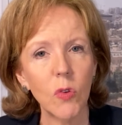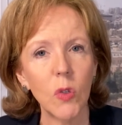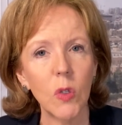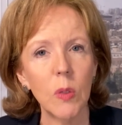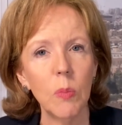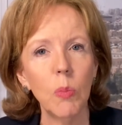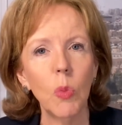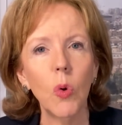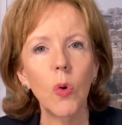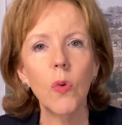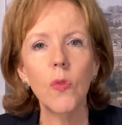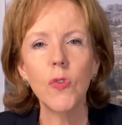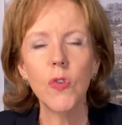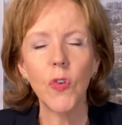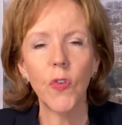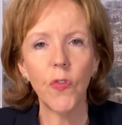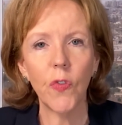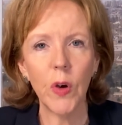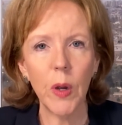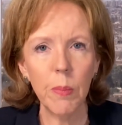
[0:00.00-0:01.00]
moves
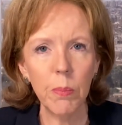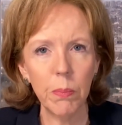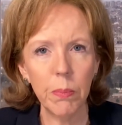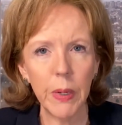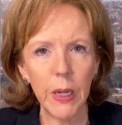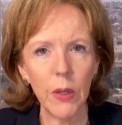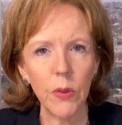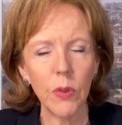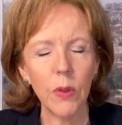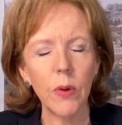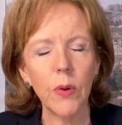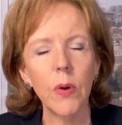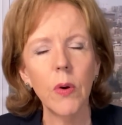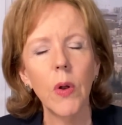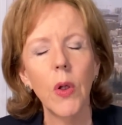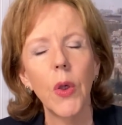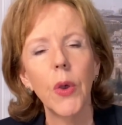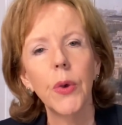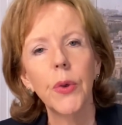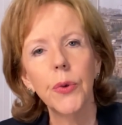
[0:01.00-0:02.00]
from Bethel
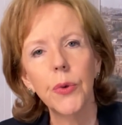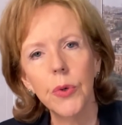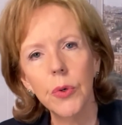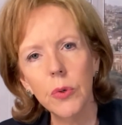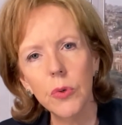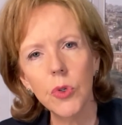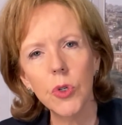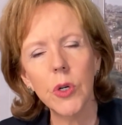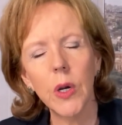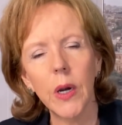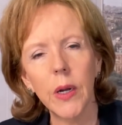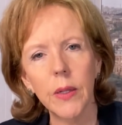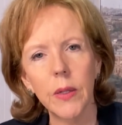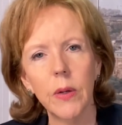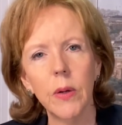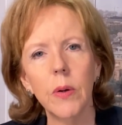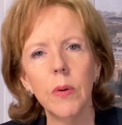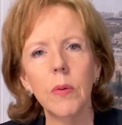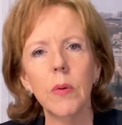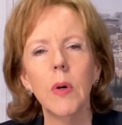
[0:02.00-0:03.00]
to
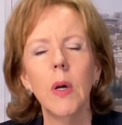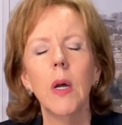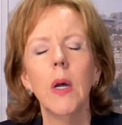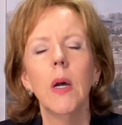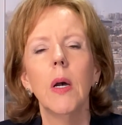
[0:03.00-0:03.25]
Shiloh.